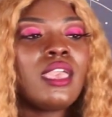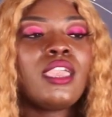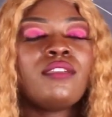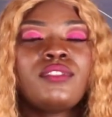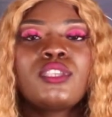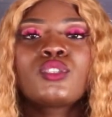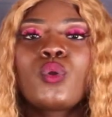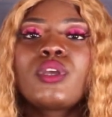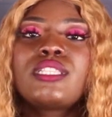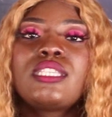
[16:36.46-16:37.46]
If this
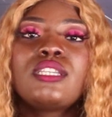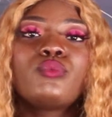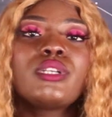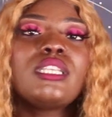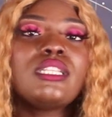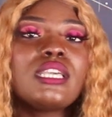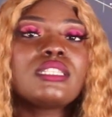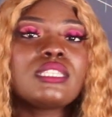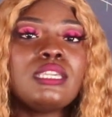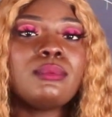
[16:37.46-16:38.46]
quarantine really
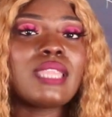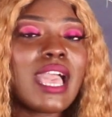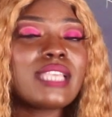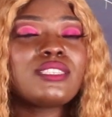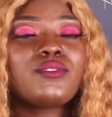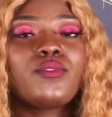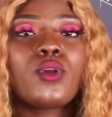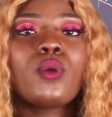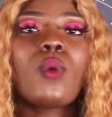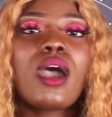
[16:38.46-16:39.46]
does keep lasting
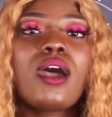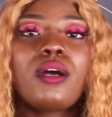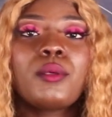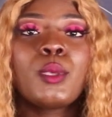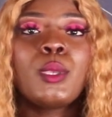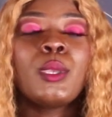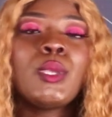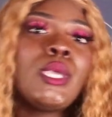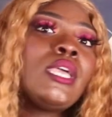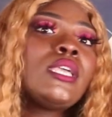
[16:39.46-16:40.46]
for a while,
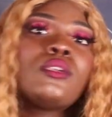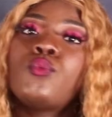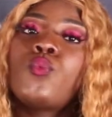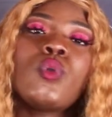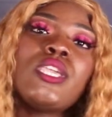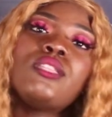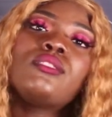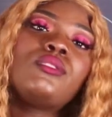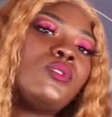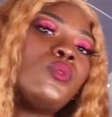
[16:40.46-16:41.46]
we're
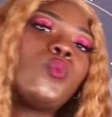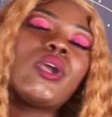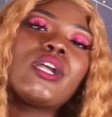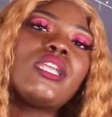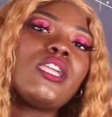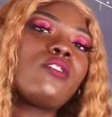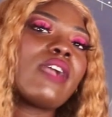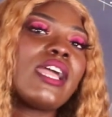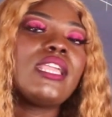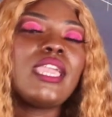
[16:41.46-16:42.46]
going to
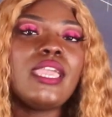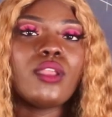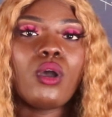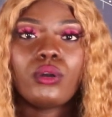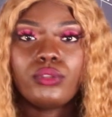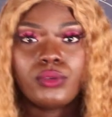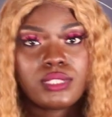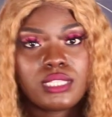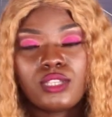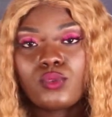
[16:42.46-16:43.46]
eradicate all
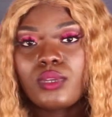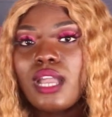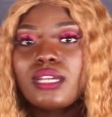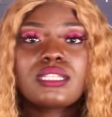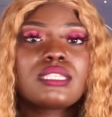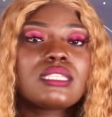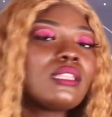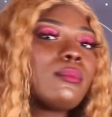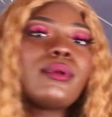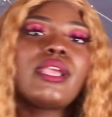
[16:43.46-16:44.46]
those things. We're not going to
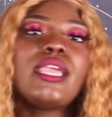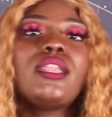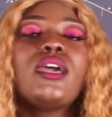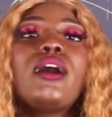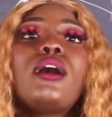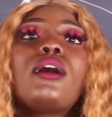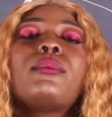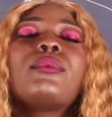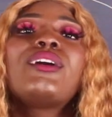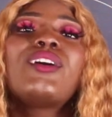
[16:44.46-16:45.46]
celebrate
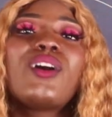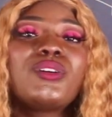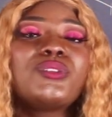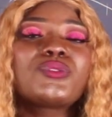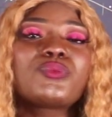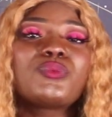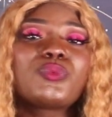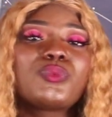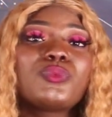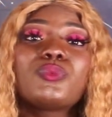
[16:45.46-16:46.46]
all those
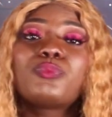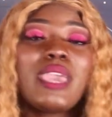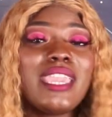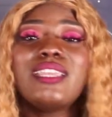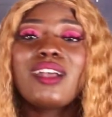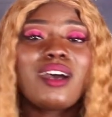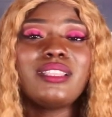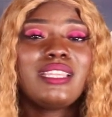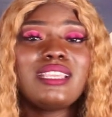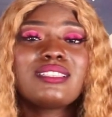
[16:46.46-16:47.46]
pagan
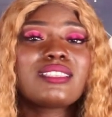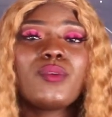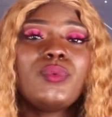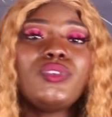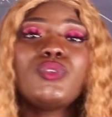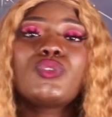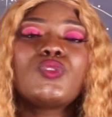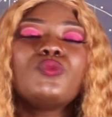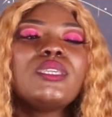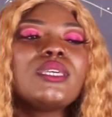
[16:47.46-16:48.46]
holidays like we used
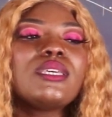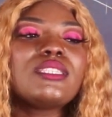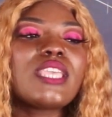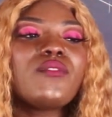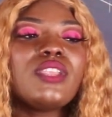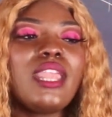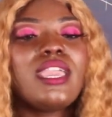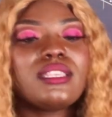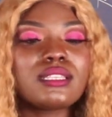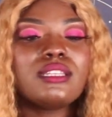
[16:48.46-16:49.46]
to, because every
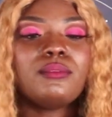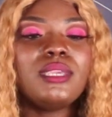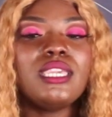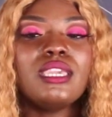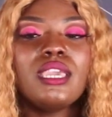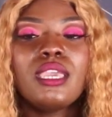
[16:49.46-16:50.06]
day is going to be